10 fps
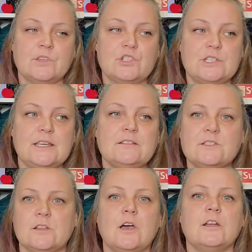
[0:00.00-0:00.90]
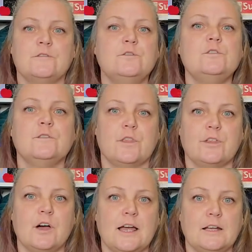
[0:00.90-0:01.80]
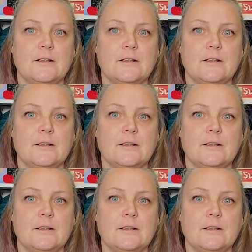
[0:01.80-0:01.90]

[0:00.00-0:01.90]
she gives a lot of food for thought.